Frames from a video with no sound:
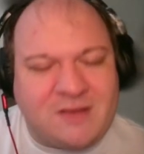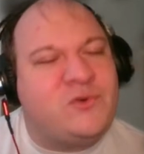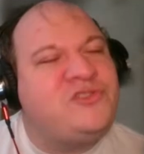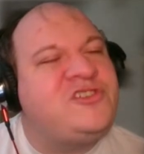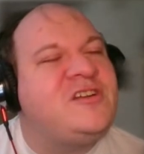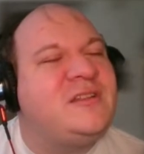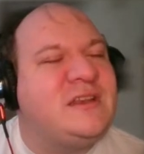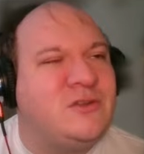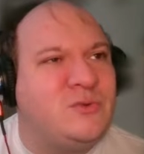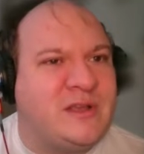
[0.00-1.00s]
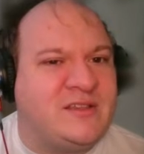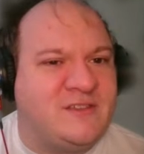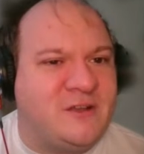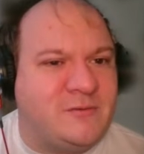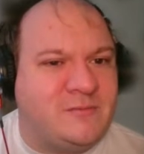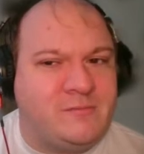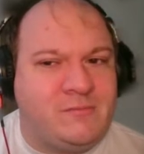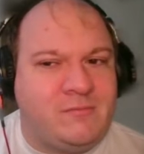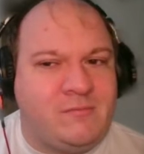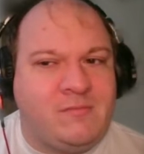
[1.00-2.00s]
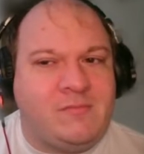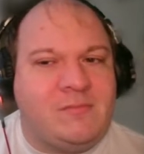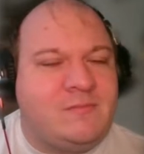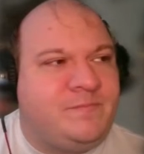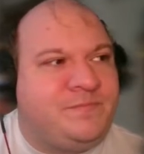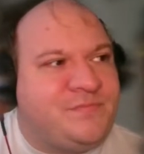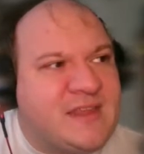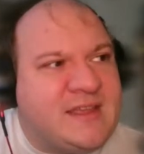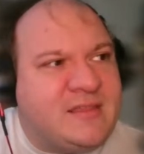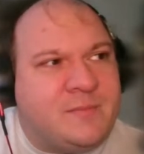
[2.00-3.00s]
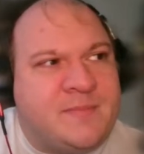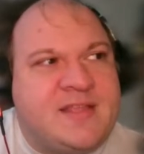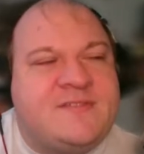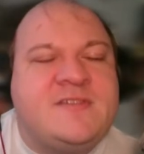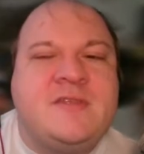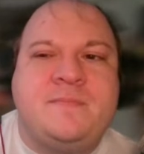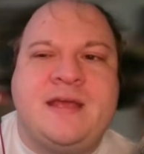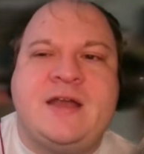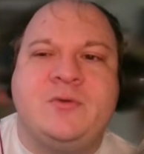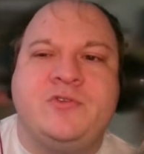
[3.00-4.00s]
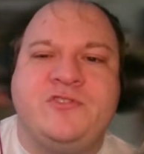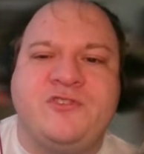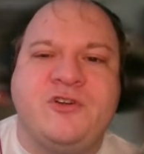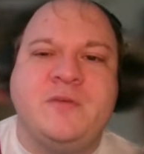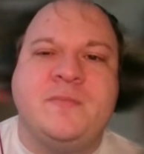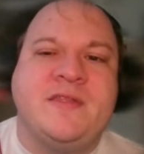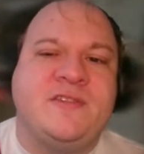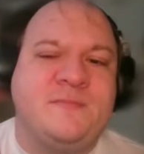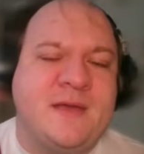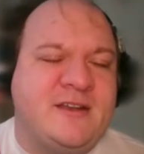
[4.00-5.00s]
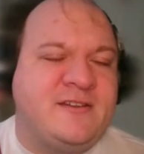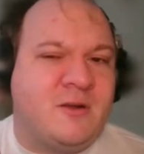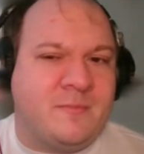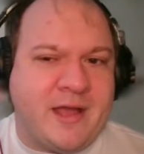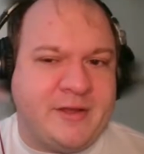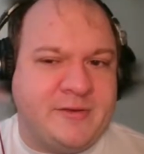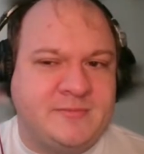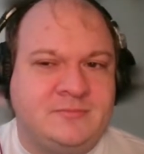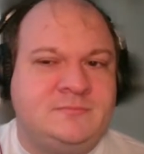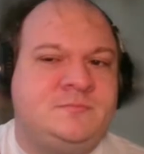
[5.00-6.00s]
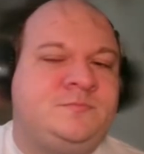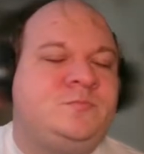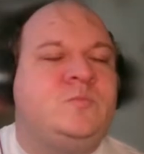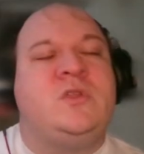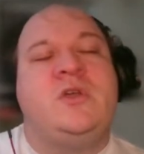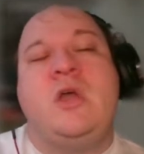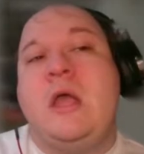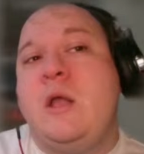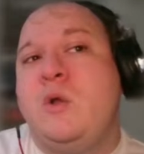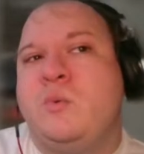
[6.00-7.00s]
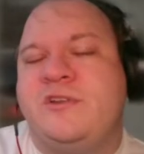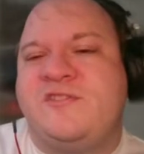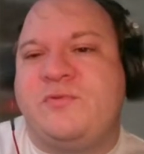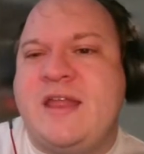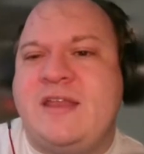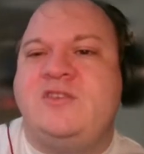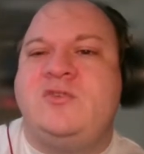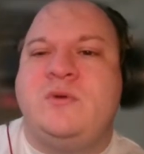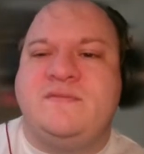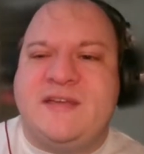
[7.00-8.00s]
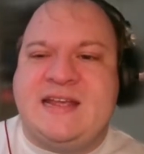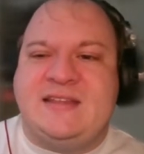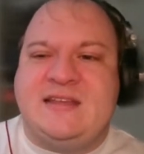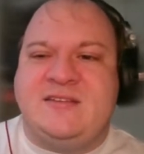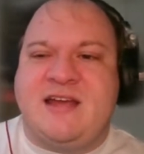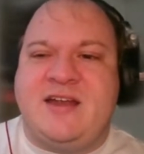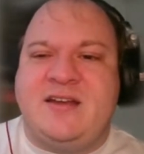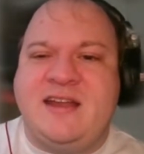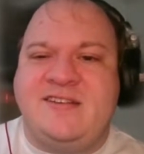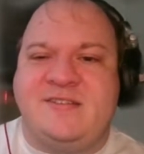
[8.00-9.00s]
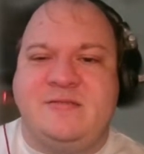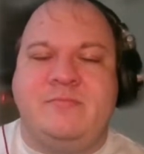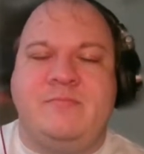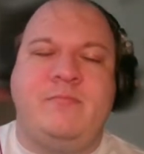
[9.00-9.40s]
Unfortunately, doing so in the midst of the perils started by the Spanish Armada, which threatened to invade the entire nation.